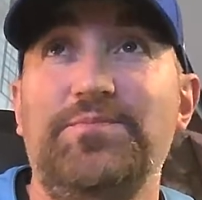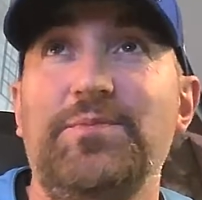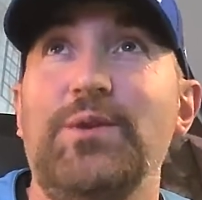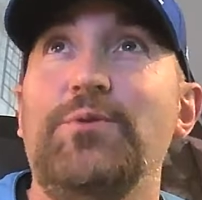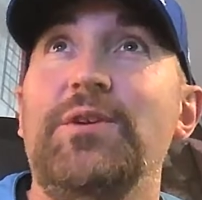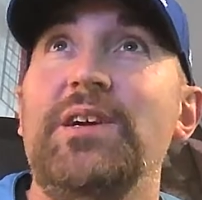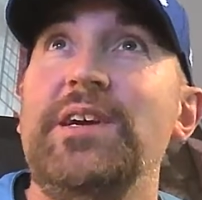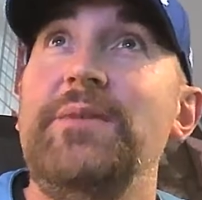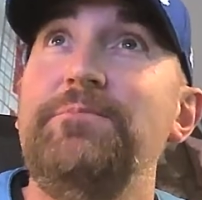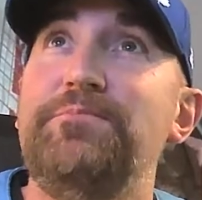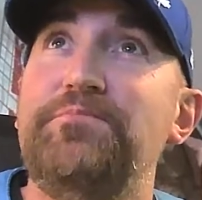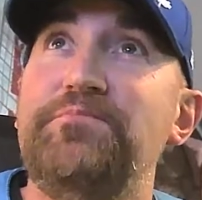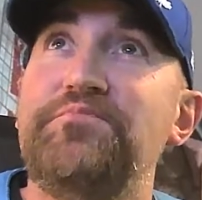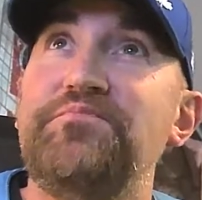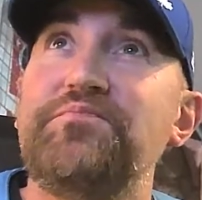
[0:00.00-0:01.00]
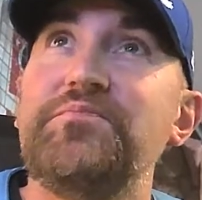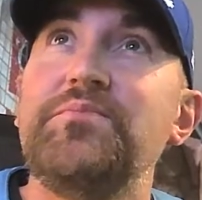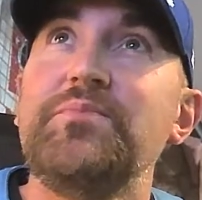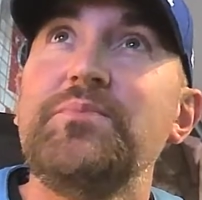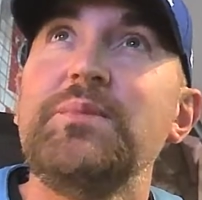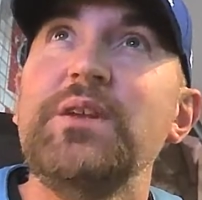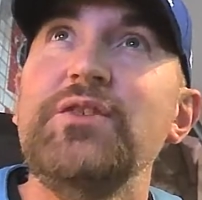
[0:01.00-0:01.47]
Okay,
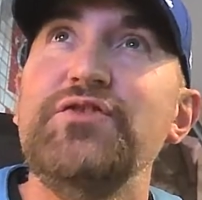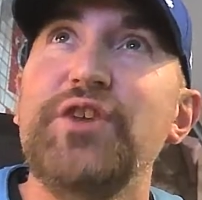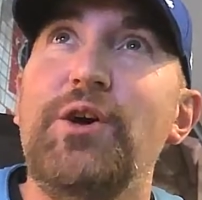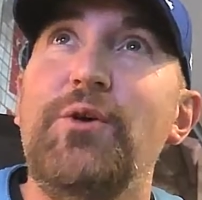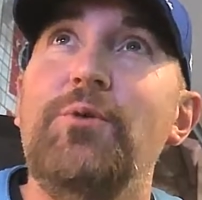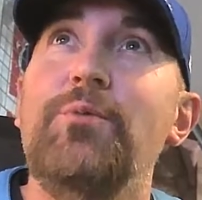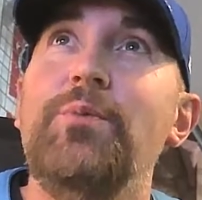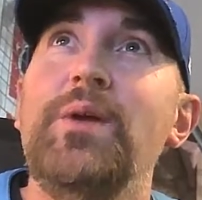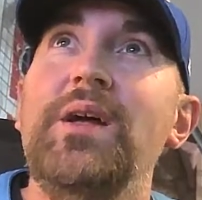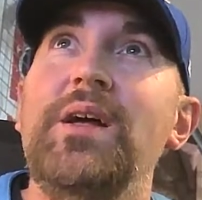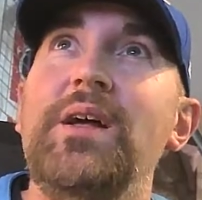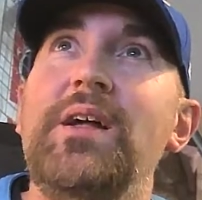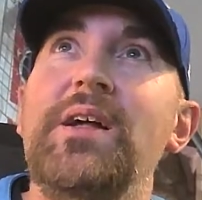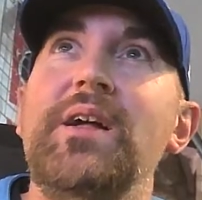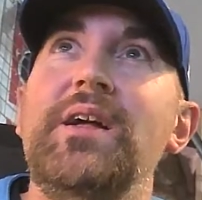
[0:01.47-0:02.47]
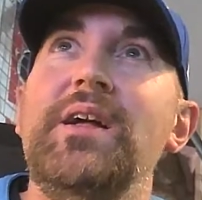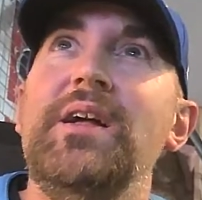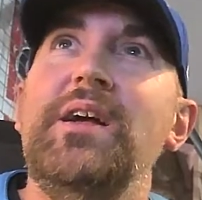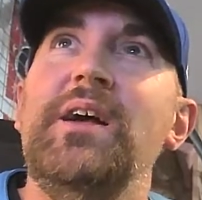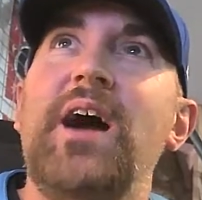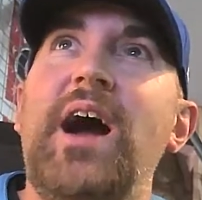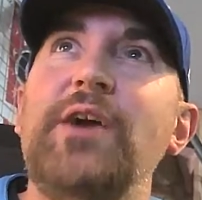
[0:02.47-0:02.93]
so
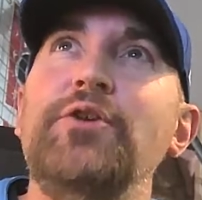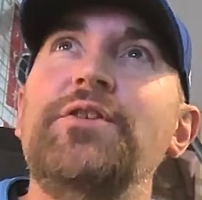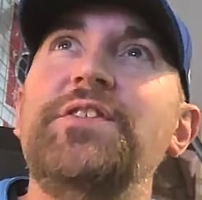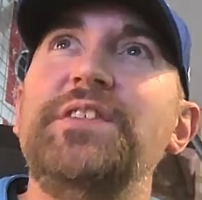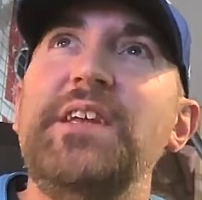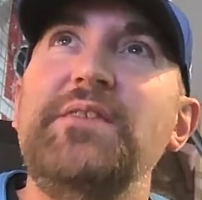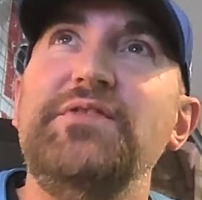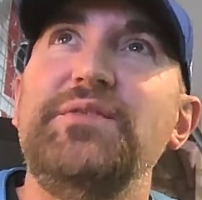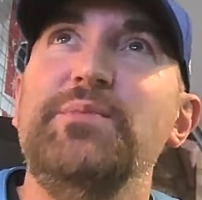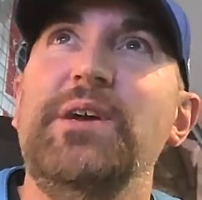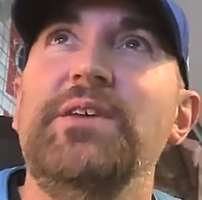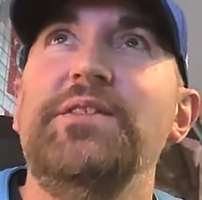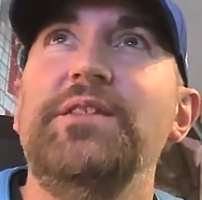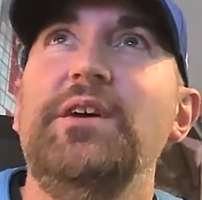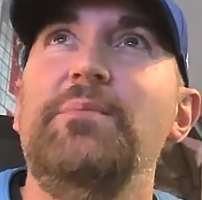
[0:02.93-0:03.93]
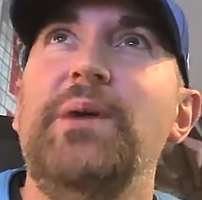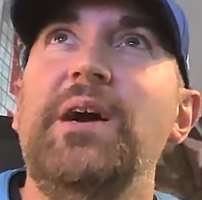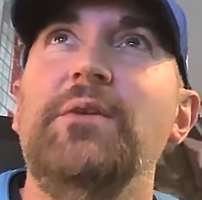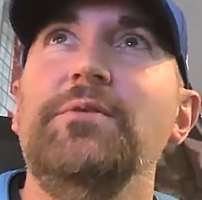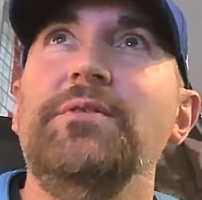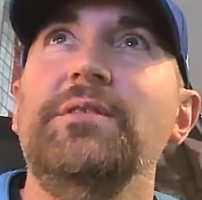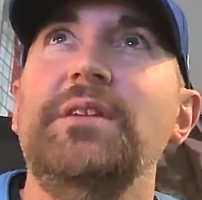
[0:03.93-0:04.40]
I heard Steve Smith
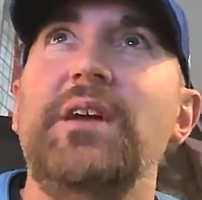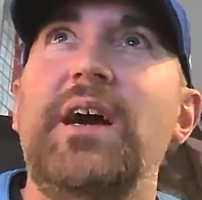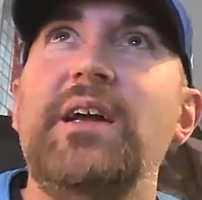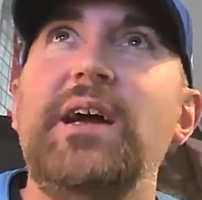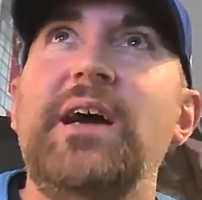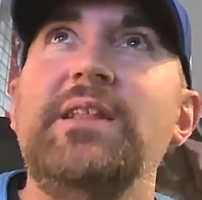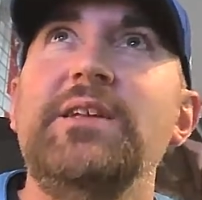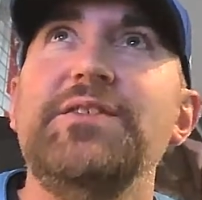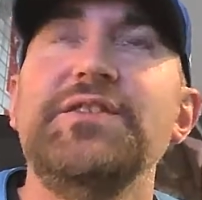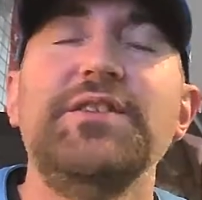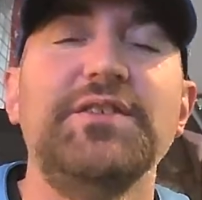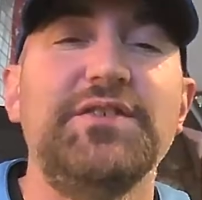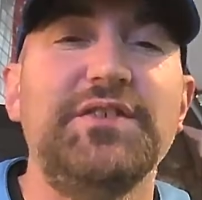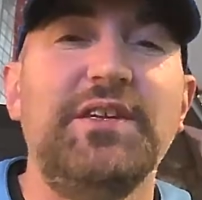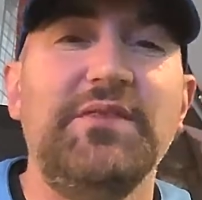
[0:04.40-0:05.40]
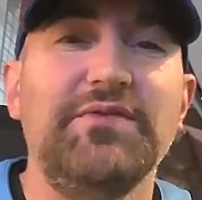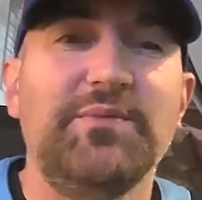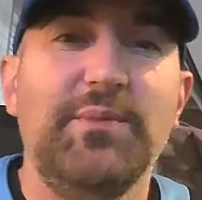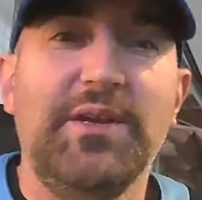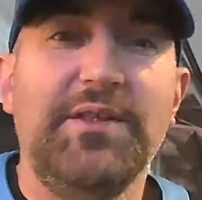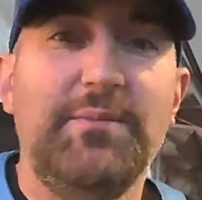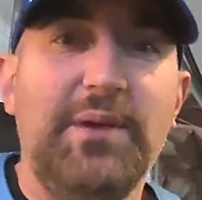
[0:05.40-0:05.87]
I listened to Steve
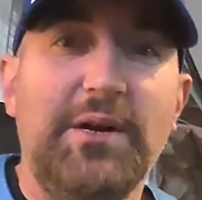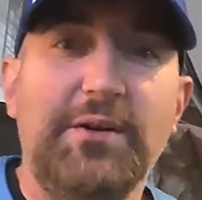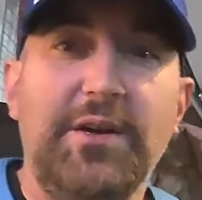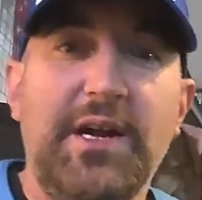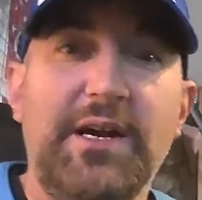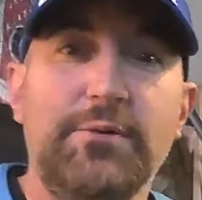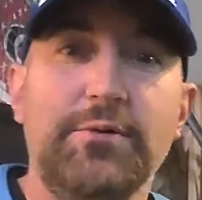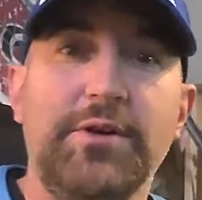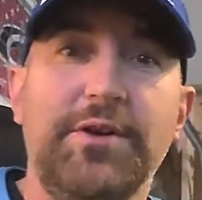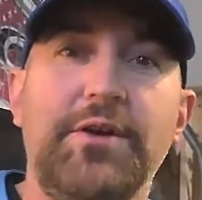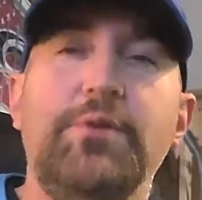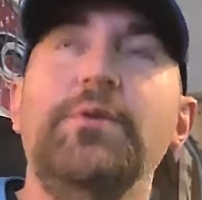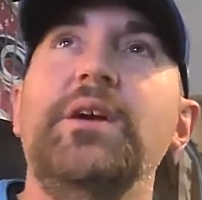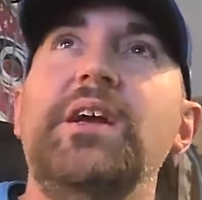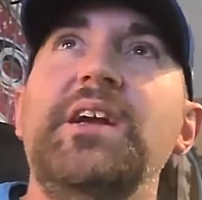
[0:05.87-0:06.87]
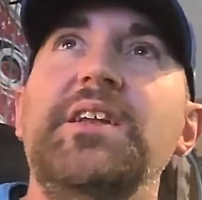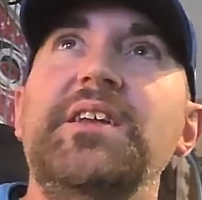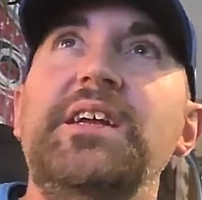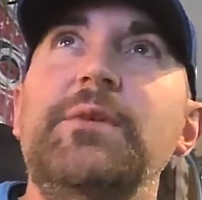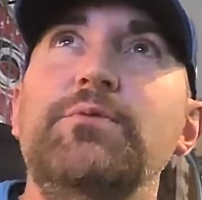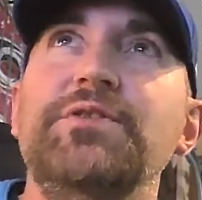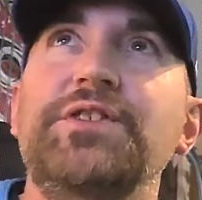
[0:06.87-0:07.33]
Smith about an hour ago, and
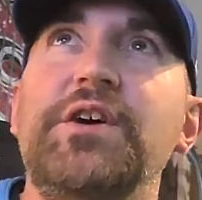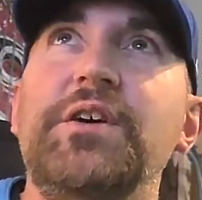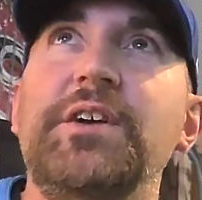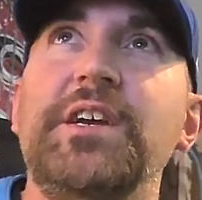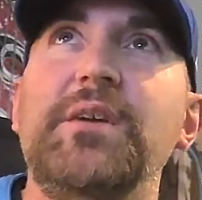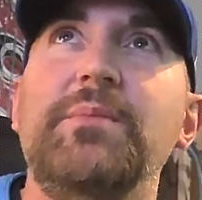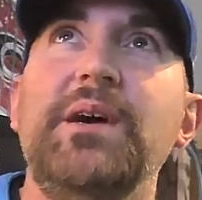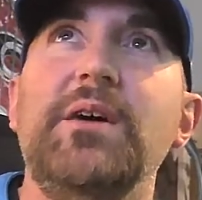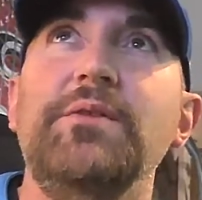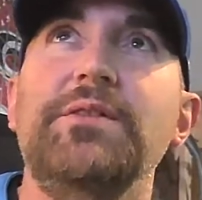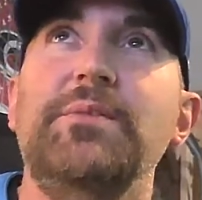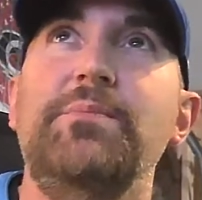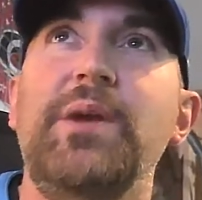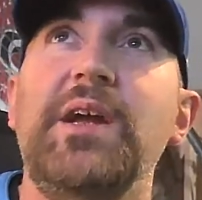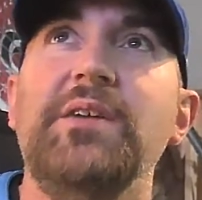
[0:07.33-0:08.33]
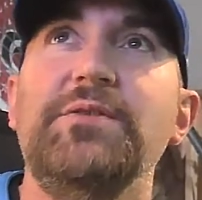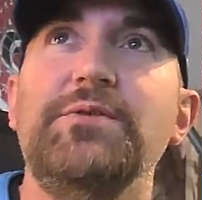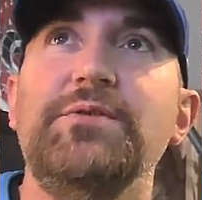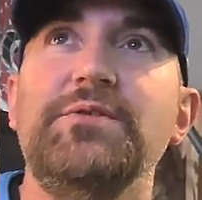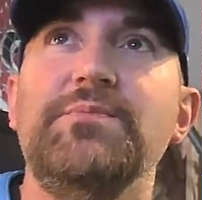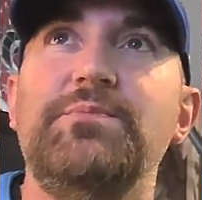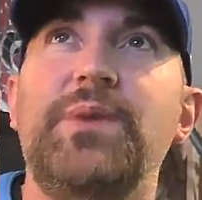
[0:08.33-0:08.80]
he was talking about the
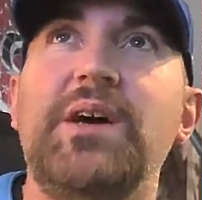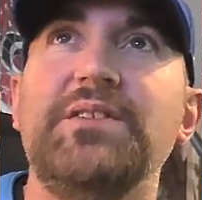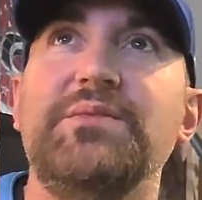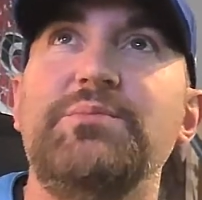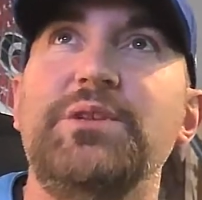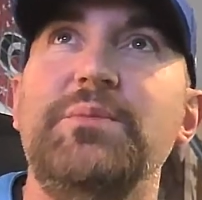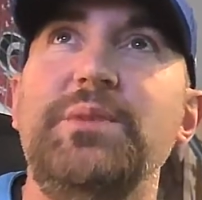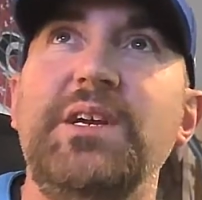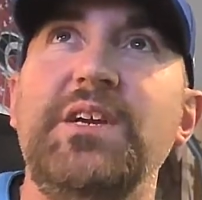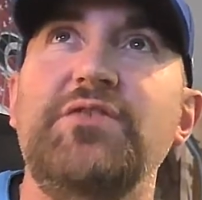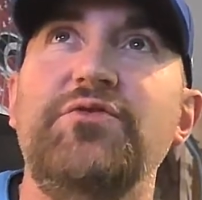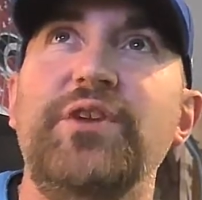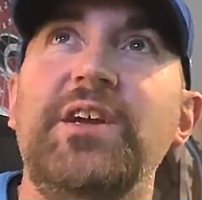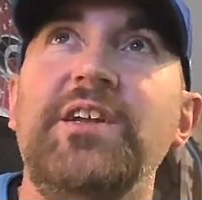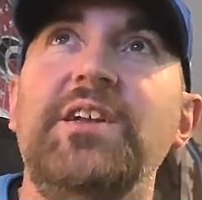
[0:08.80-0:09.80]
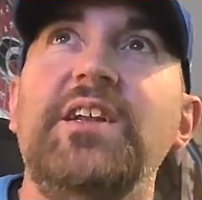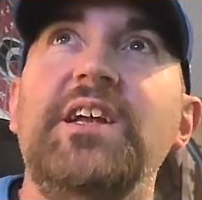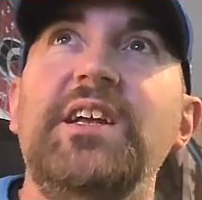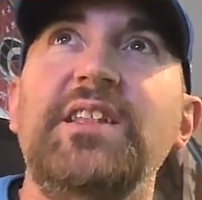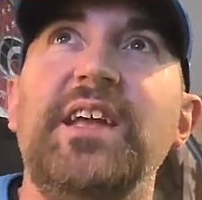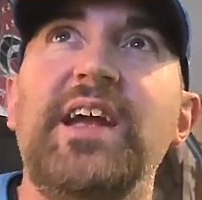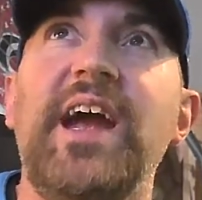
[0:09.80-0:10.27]
Panthers possibly being traded,
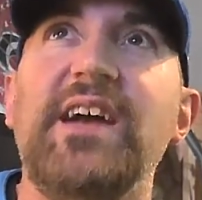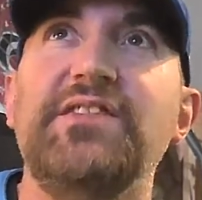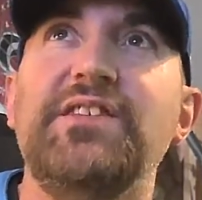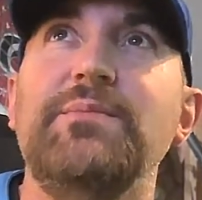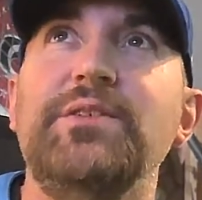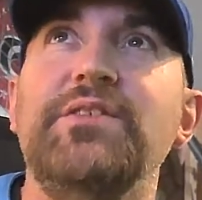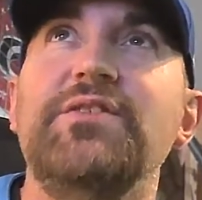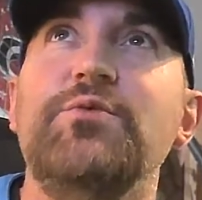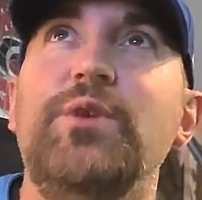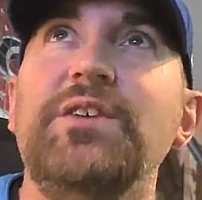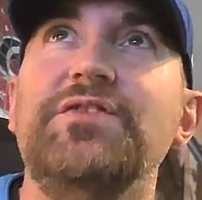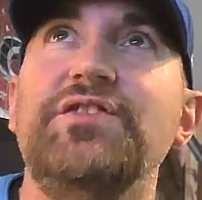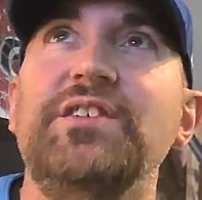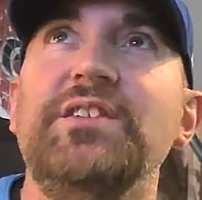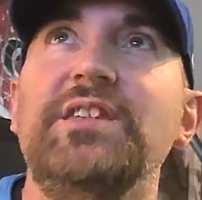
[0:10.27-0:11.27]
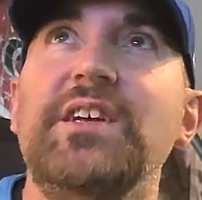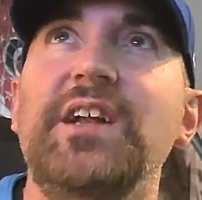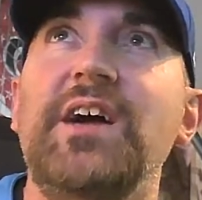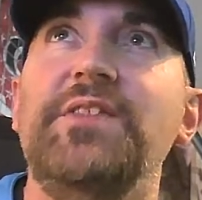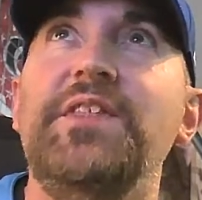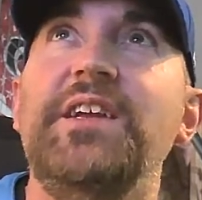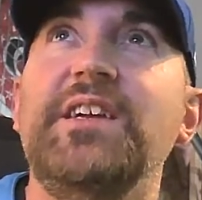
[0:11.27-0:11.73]
and they asked him this question that I
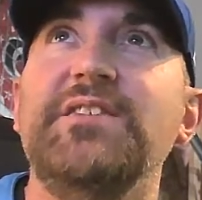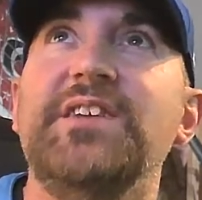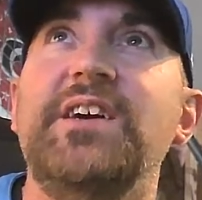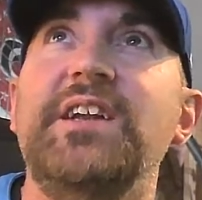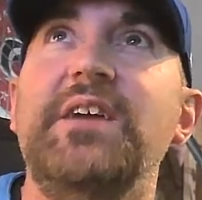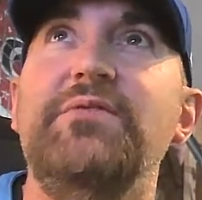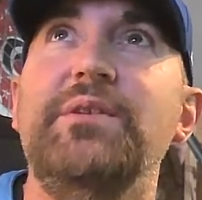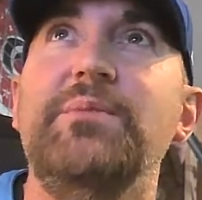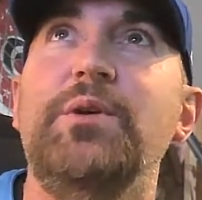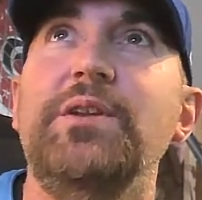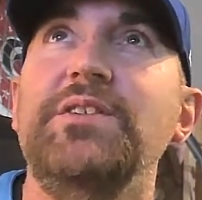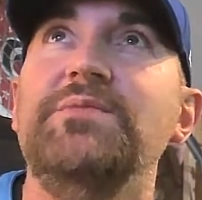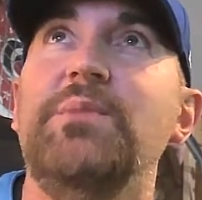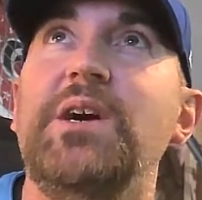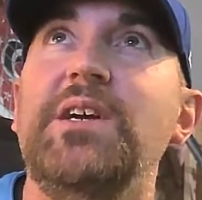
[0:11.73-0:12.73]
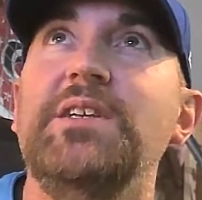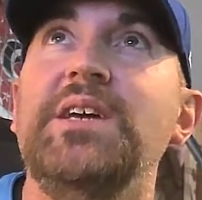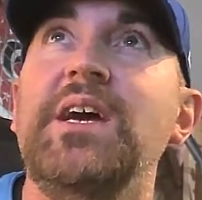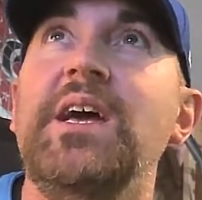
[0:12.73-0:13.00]
think is on everybody's mind.